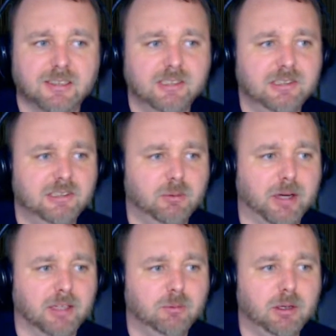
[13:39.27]
Oh
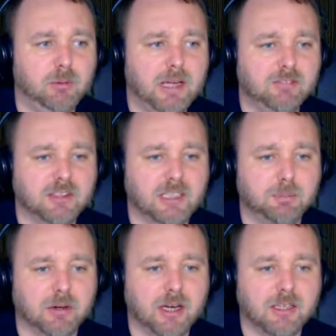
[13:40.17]
well, we'll have to keep
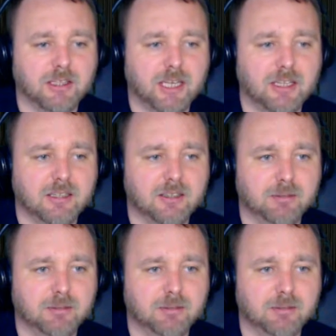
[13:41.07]
our eye on that